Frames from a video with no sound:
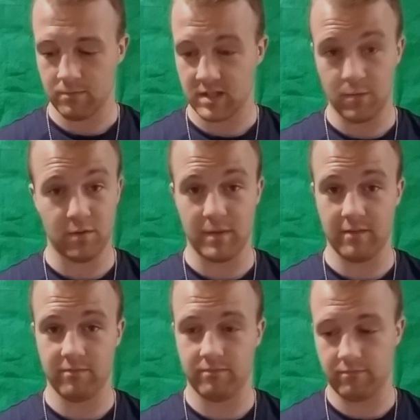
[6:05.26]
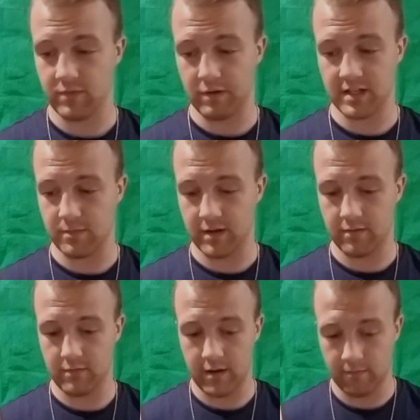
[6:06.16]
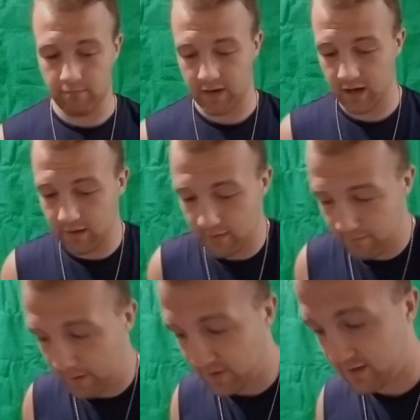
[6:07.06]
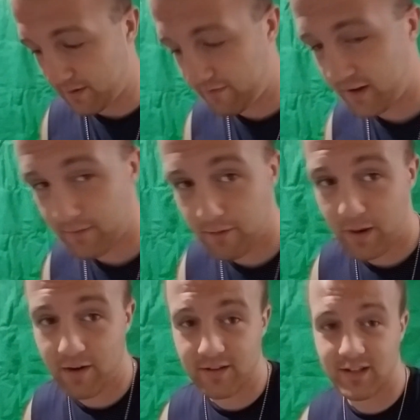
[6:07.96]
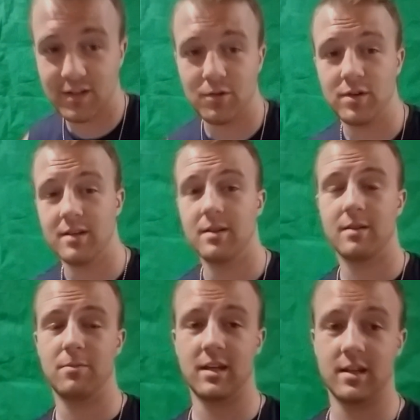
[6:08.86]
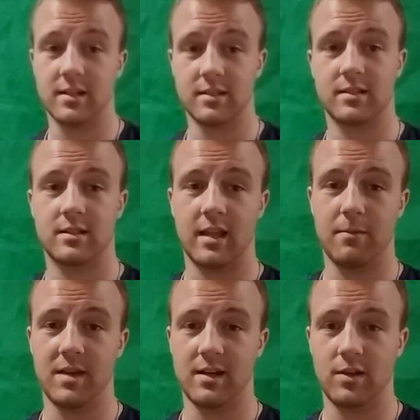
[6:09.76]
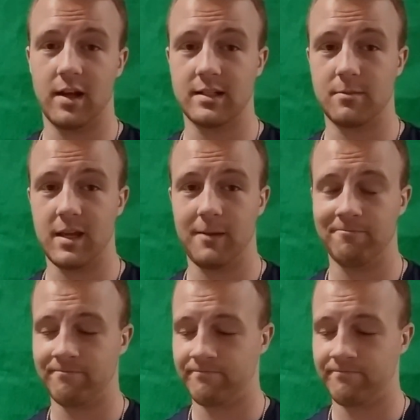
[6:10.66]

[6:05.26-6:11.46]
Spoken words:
Same with the rest of my many other members of my family, parents included, because they mean a lot to me.